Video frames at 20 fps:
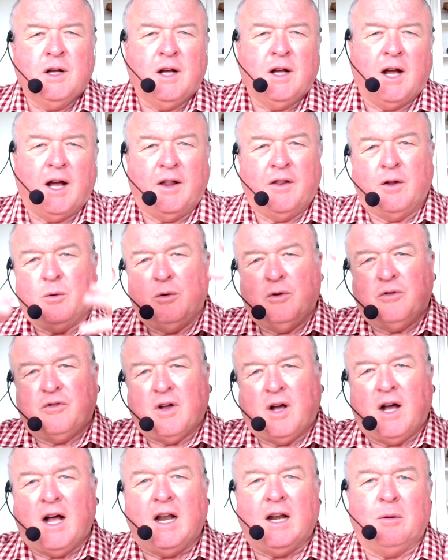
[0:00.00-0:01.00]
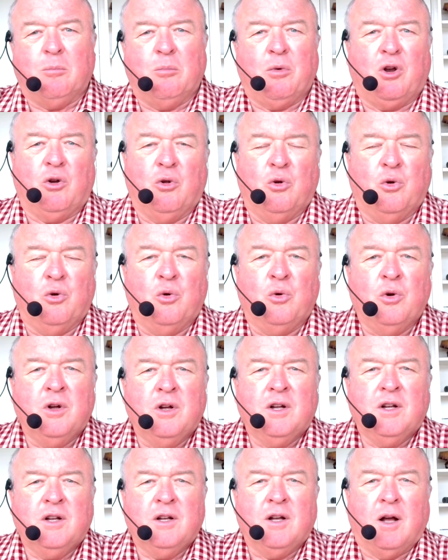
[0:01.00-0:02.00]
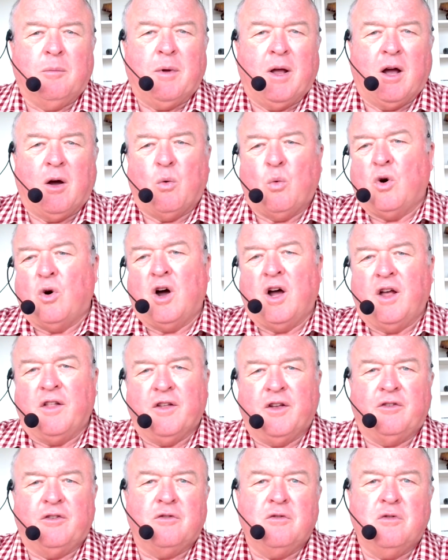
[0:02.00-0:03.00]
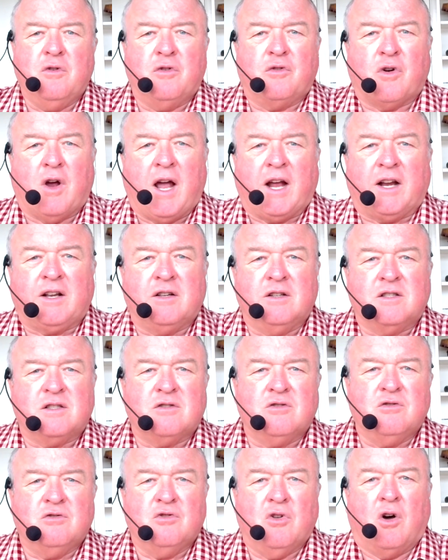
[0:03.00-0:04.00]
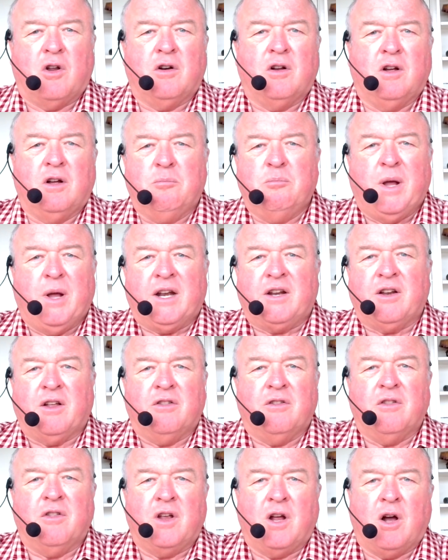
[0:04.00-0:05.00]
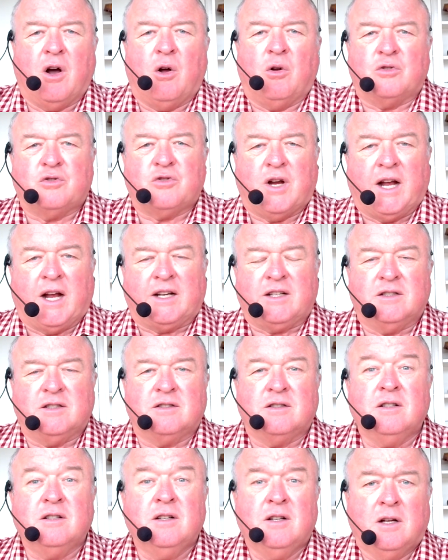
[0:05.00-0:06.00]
and there was a hullabaloo about why these new tractors not better than the old tractors.